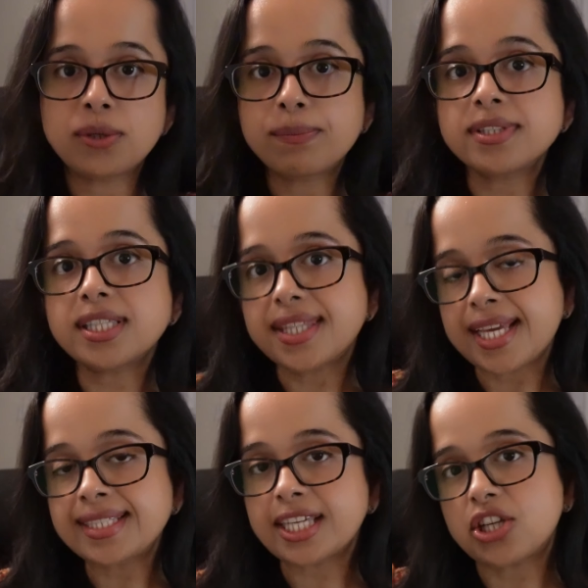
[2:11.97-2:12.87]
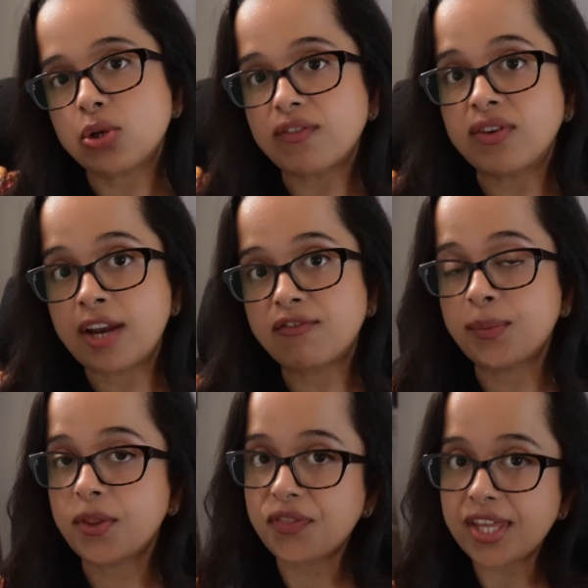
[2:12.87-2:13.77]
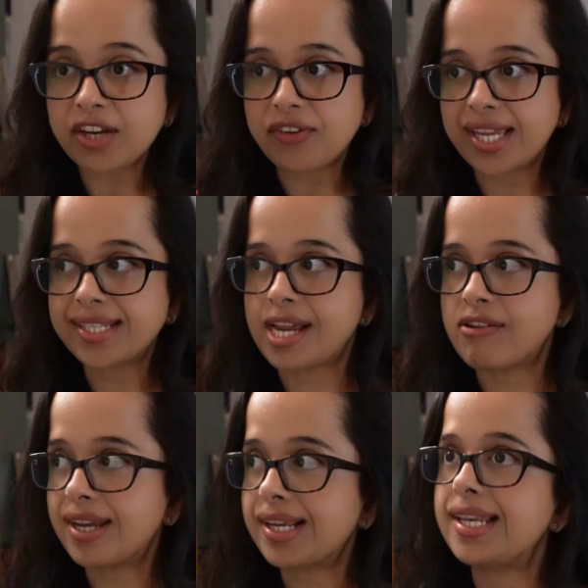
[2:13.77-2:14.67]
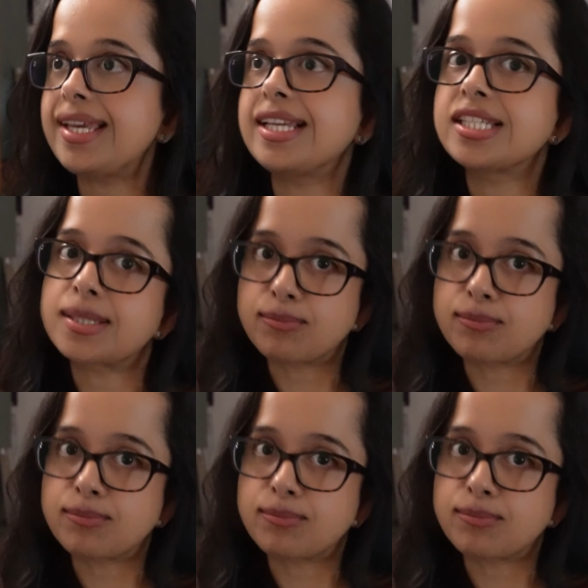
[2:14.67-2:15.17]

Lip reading: put the things that you have learned from the theory directly into